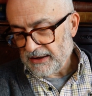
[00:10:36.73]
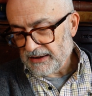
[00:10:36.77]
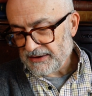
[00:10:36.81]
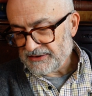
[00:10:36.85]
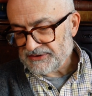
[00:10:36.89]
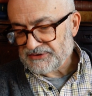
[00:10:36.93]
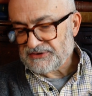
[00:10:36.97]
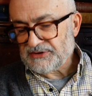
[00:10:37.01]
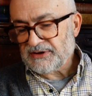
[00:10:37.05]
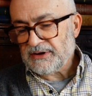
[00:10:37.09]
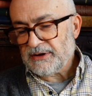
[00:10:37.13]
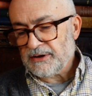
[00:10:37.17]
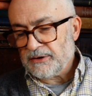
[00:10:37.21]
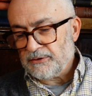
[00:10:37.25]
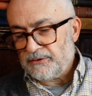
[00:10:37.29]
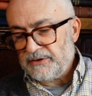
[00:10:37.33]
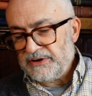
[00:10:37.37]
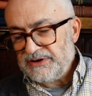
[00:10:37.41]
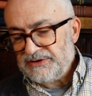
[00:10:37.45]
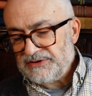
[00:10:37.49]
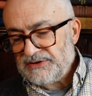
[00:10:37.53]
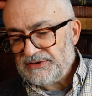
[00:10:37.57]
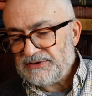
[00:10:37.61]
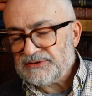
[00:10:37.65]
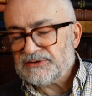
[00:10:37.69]
So
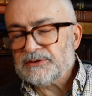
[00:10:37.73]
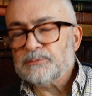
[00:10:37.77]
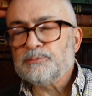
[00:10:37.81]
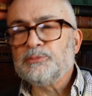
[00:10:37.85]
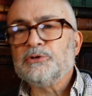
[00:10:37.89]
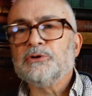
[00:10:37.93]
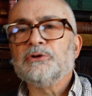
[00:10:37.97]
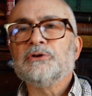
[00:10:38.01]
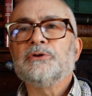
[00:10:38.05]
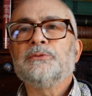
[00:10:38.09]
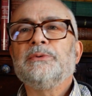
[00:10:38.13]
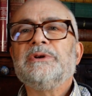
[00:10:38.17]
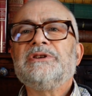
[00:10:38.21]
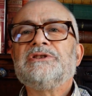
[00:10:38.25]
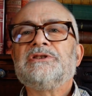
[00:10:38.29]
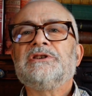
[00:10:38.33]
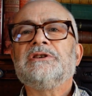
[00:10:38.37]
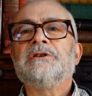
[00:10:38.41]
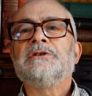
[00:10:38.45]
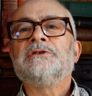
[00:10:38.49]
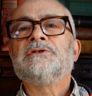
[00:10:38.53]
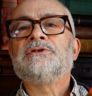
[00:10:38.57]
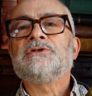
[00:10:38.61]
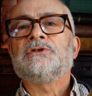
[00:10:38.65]
this is the book we turn